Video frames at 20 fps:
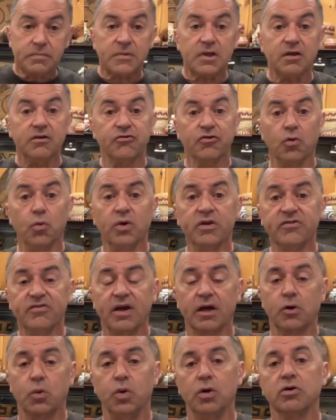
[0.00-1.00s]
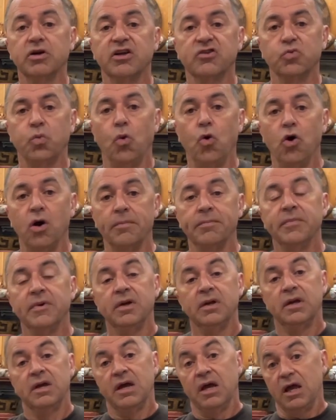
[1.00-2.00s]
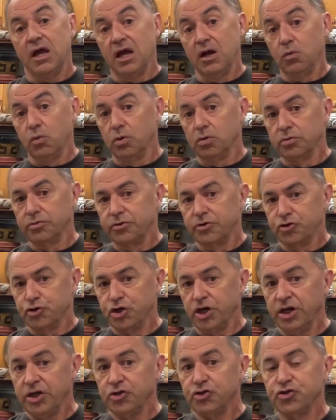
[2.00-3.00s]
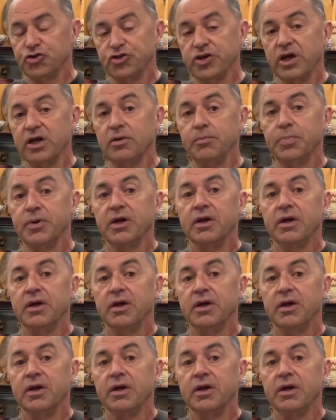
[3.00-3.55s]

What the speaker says: So once that quill gets warm, it will change shape,